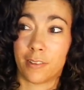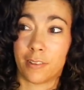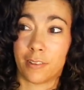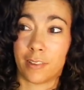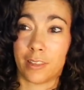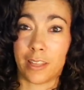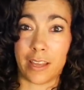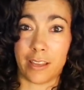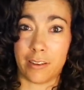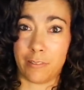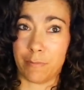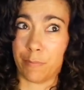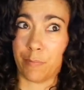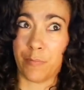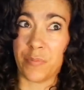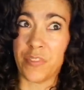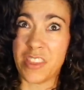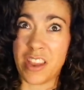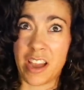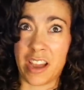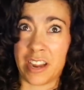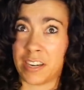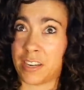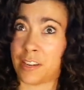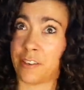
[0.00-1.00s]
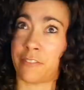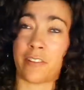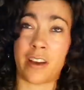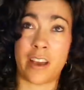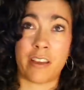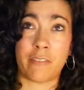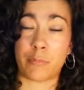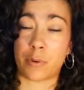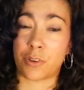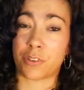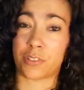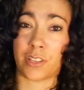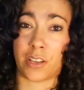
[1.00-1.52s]
that
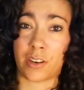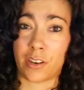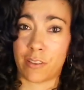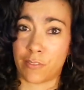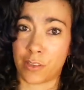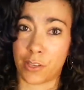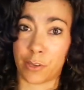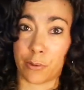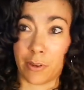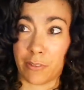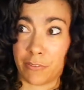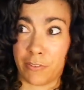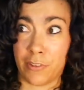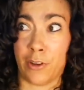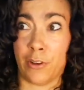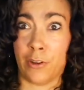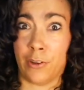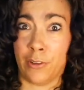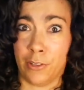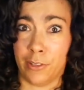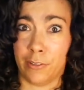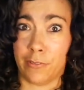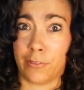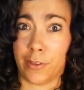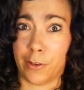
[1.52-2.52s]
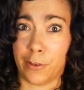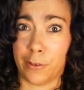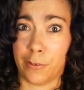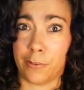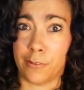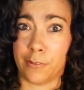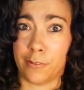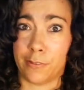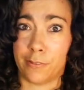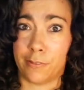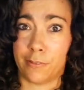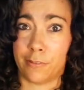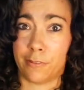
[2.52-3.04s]
95% of you, if not all of you,
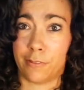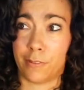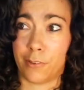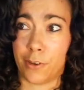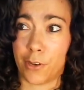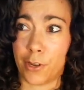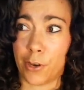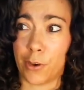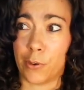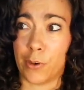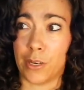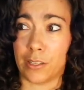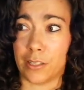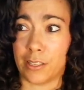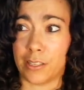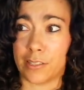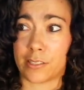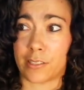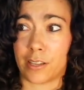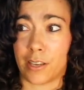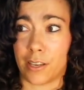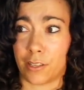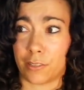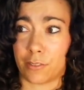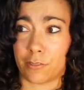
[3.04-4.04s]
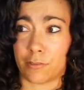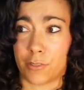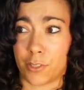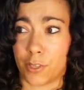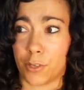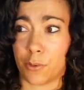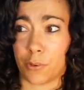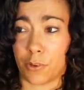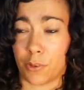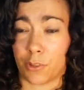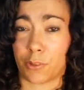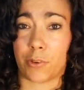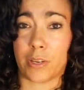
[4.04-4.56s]
know at least like 2
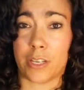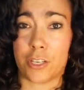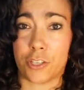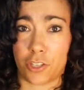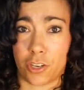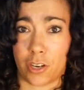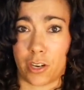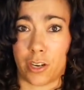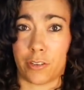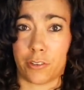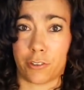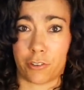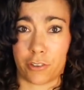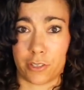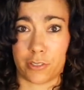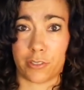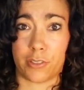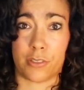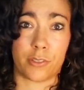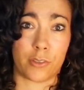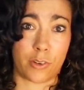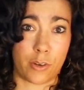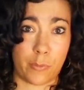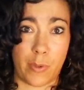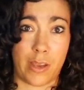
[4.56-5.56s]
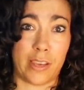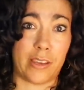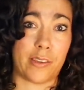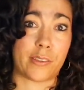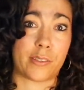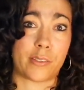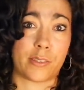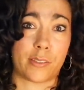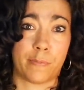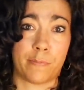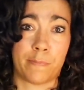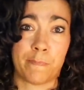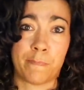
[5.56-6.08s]
or 3 John, Chris's, or
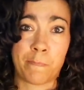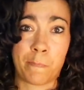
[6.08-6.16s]
Mikes.